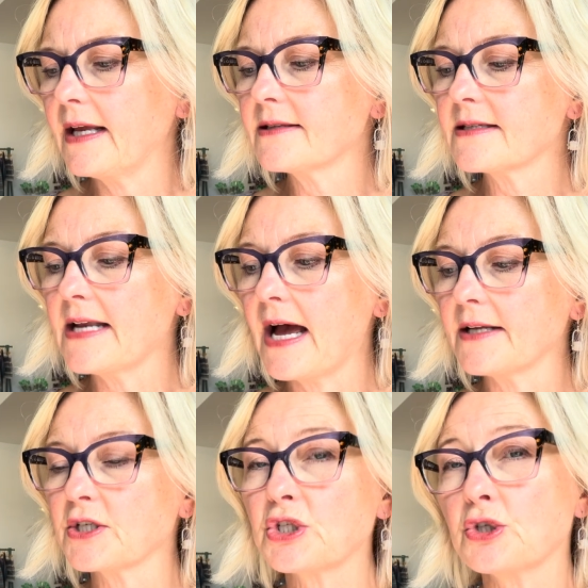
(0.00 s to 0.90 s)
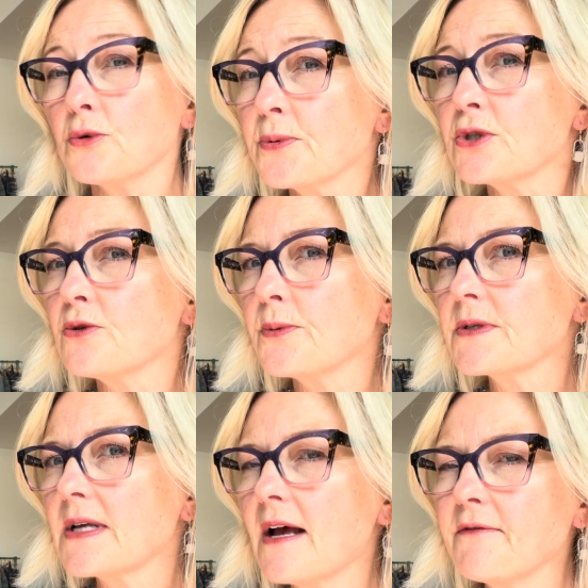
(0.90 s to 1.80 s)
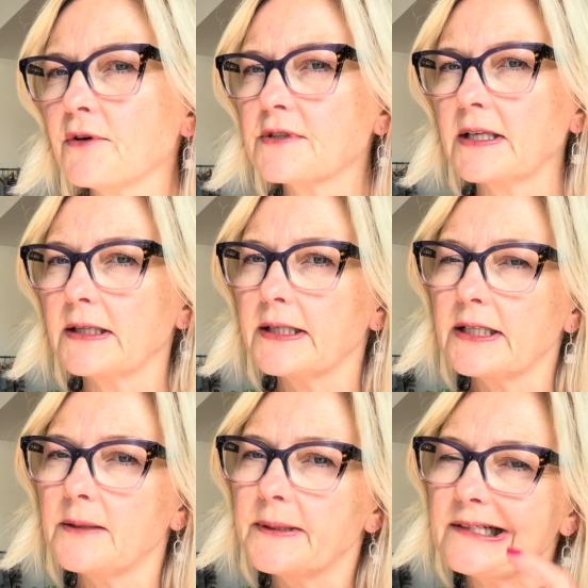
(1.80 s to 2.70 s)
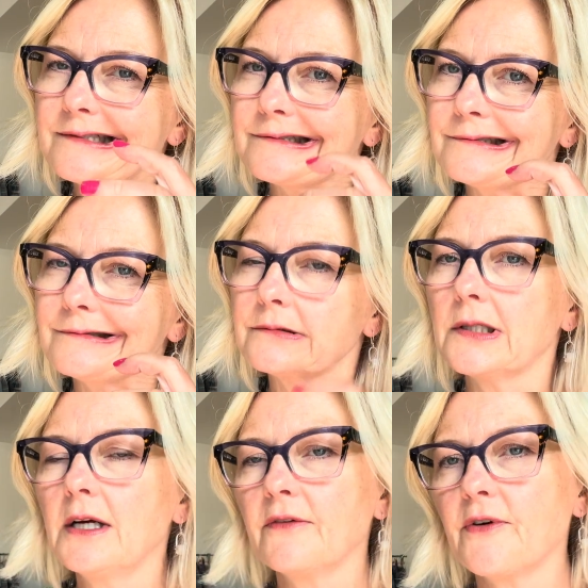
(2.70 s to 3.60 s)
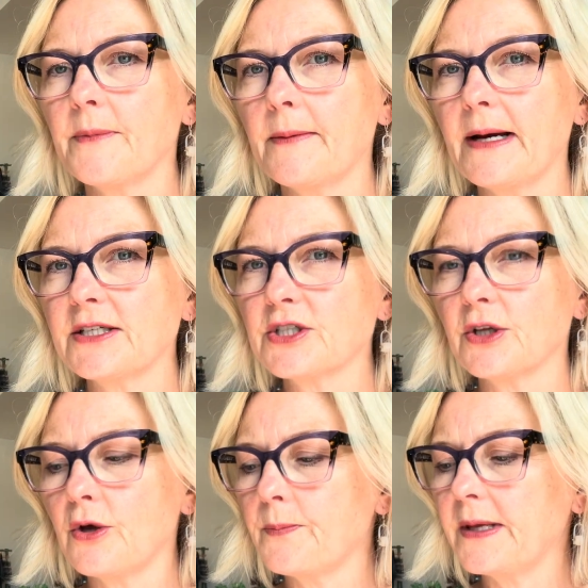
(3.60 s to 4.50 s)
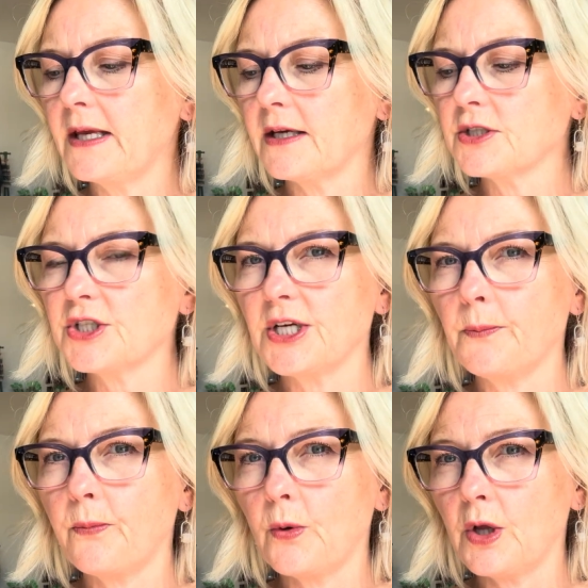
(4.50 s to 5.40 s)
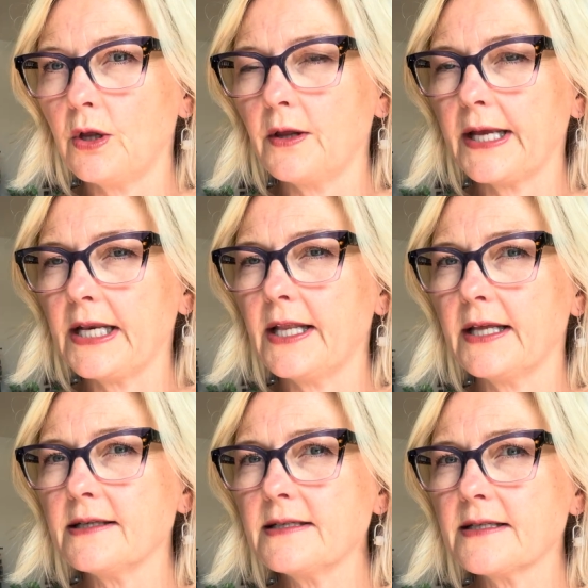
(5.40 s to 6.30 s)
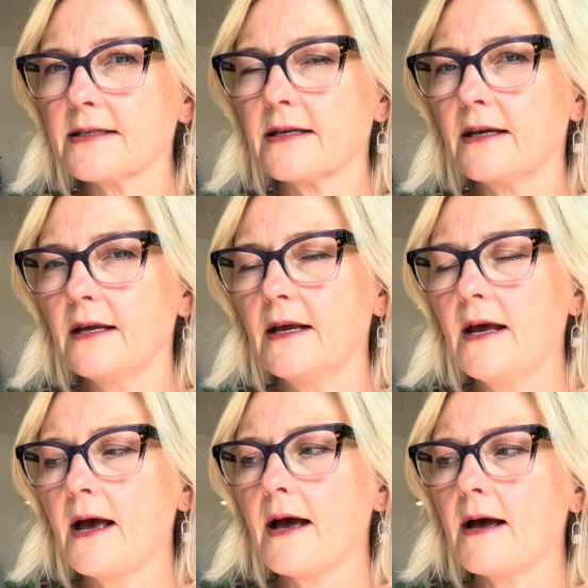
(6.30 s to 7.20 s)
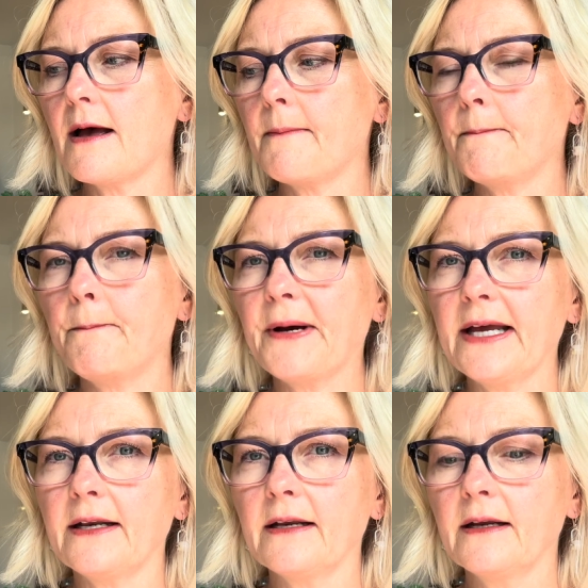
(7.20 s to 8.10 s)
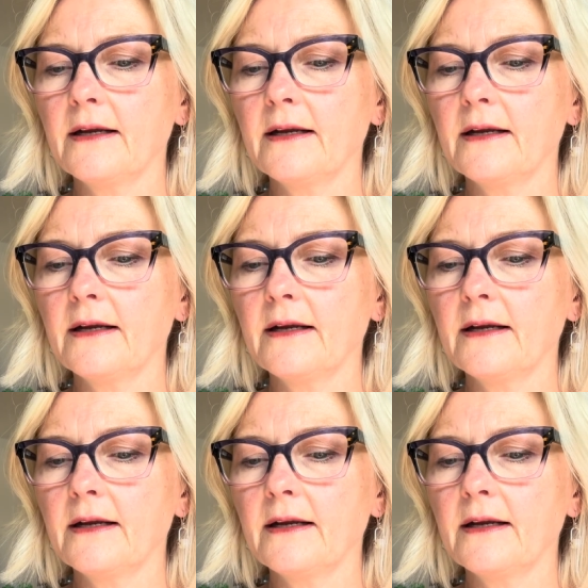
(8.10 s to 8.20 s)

It's not super, super soft. There's a little bit of oomph from the Manchalopi sheep wool in this, but